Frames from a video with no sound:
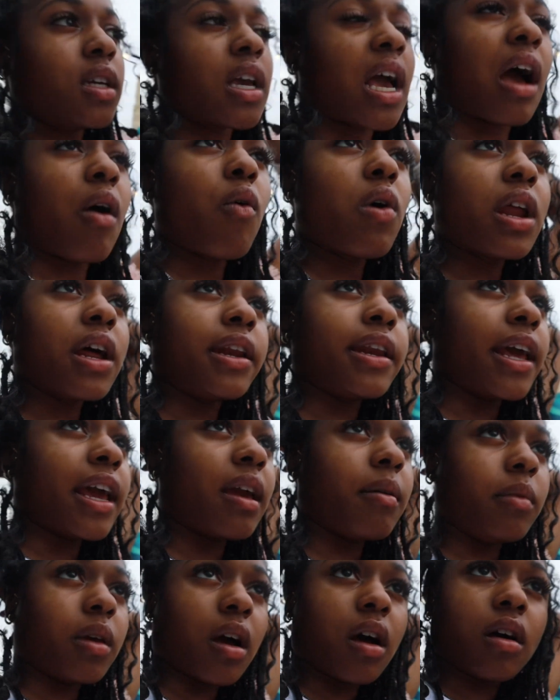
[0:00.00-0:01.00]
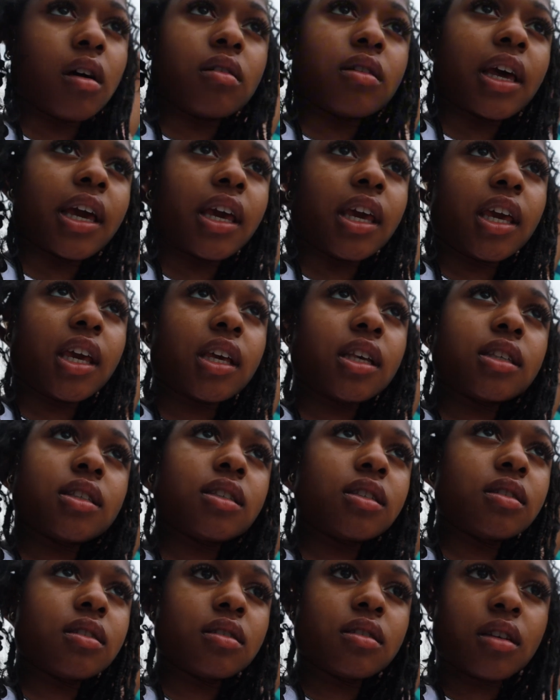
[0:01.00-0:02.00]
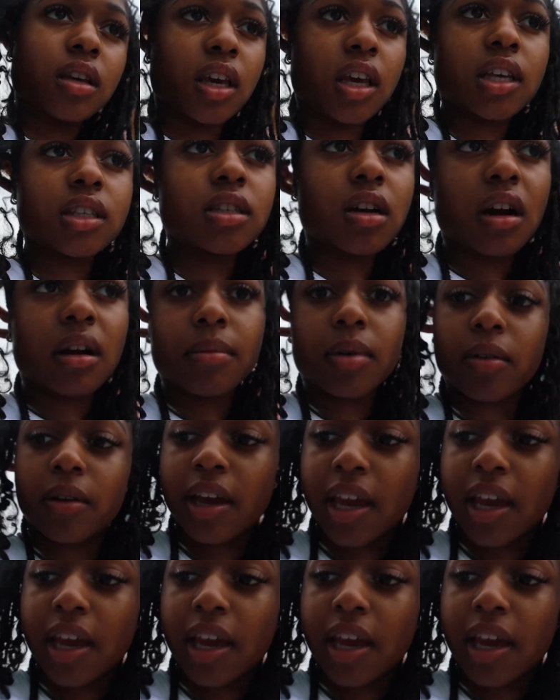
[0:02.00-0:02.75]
I want to name y'all like it's it's Harmo